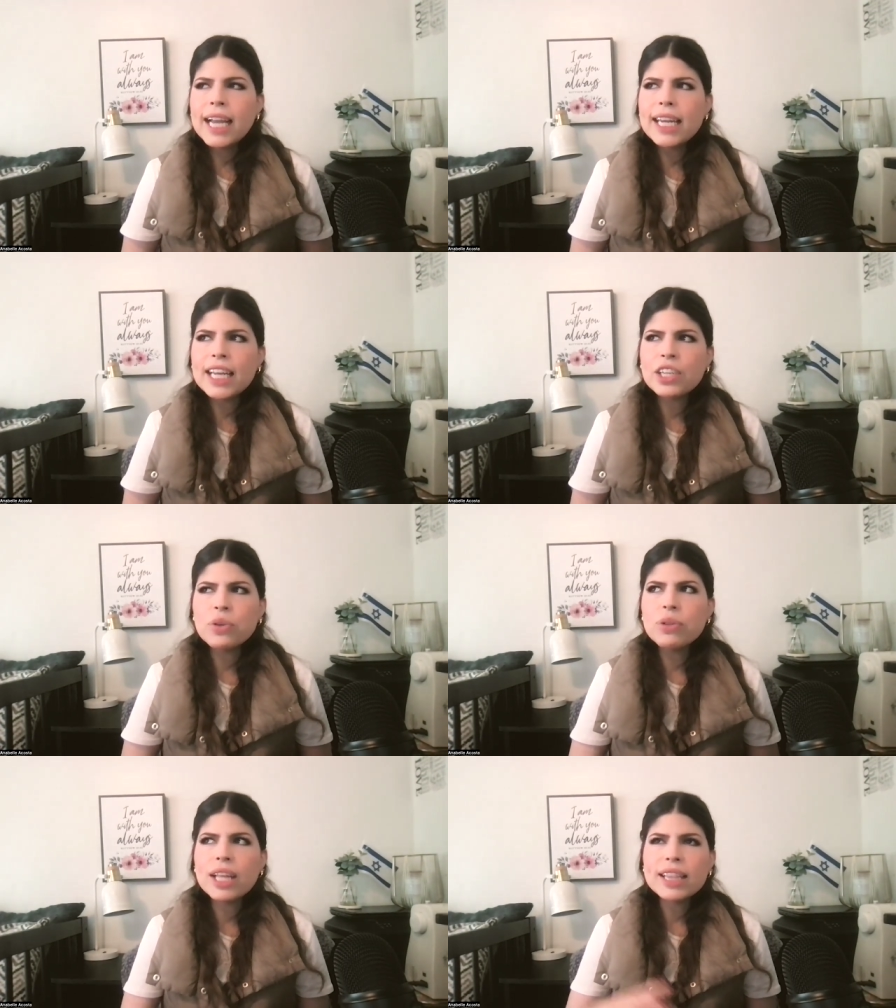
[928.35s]
And I
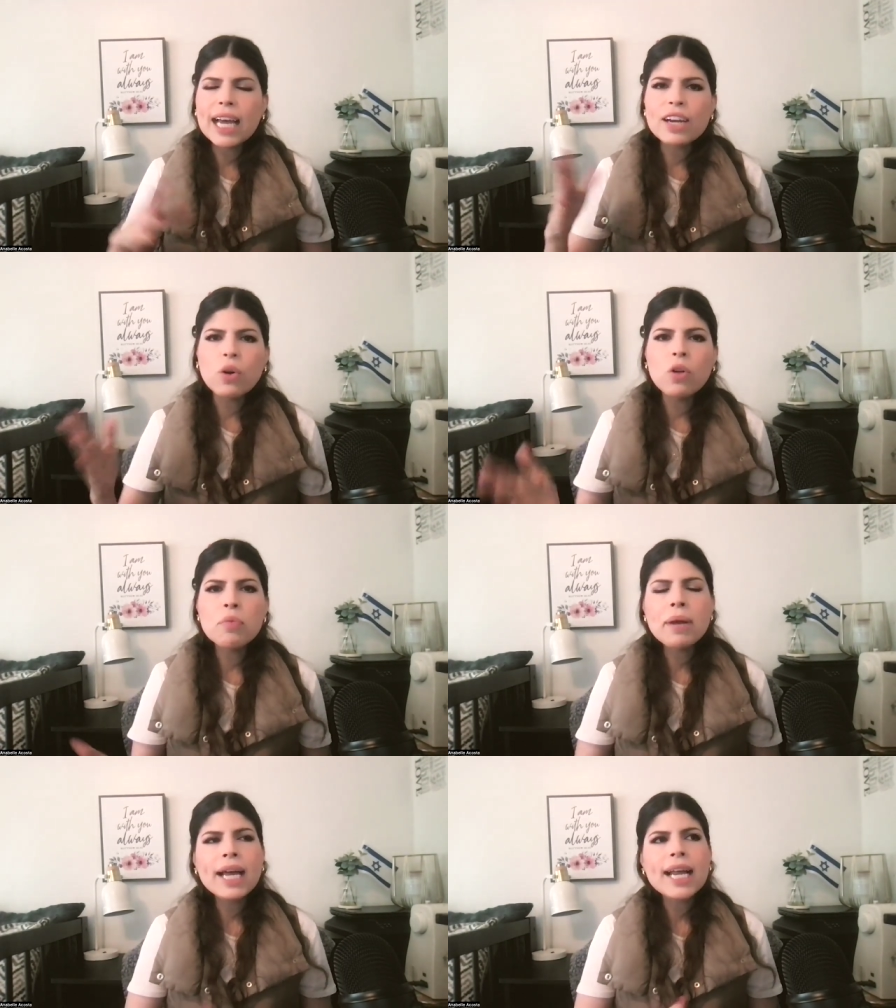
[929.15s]
knew that that
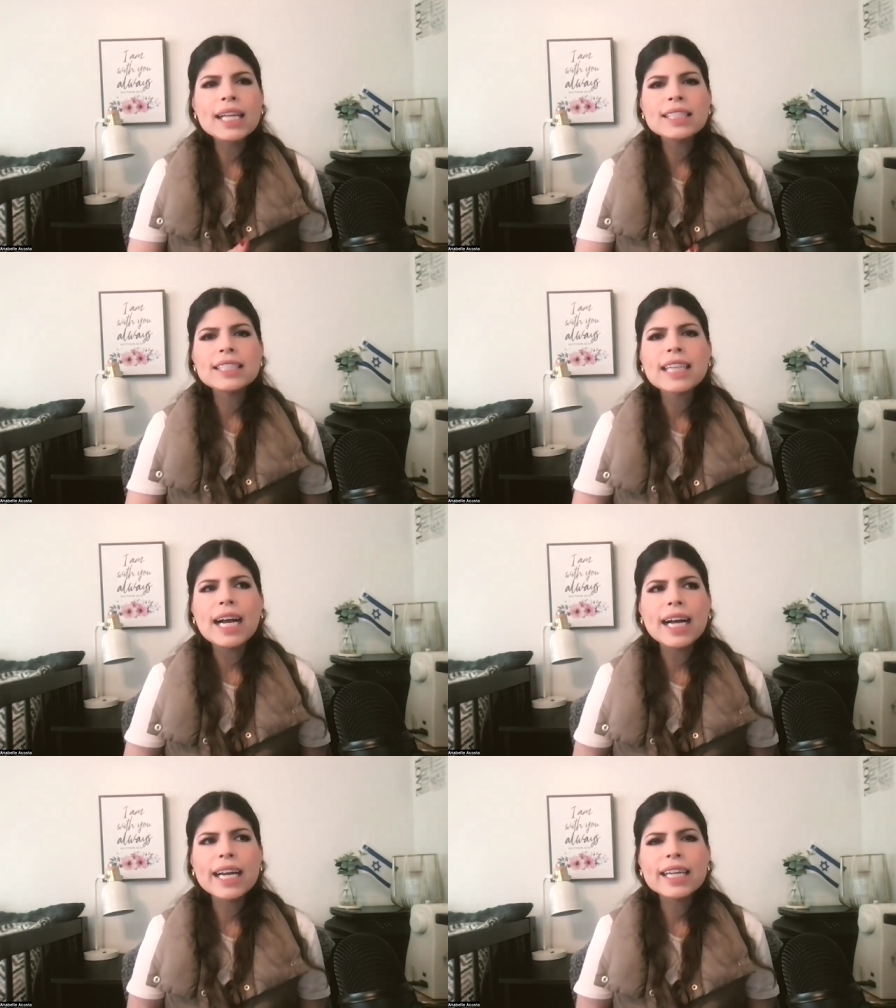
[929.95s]
old man had to
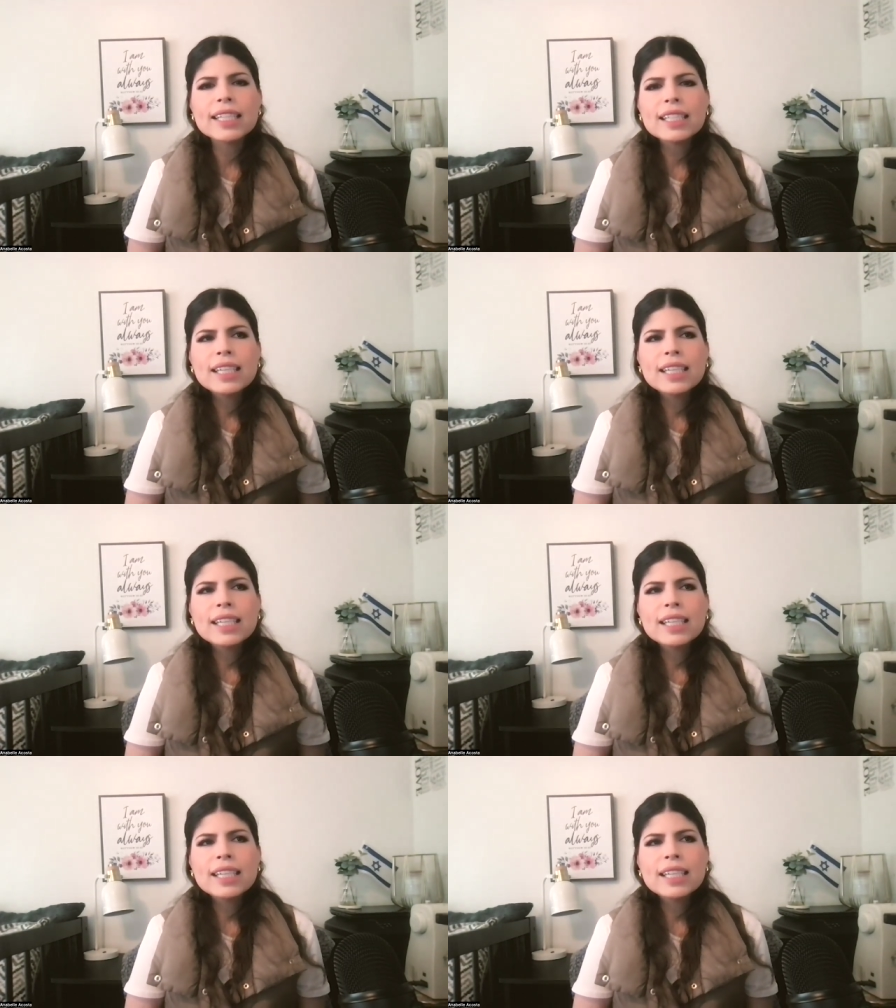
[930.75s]
die.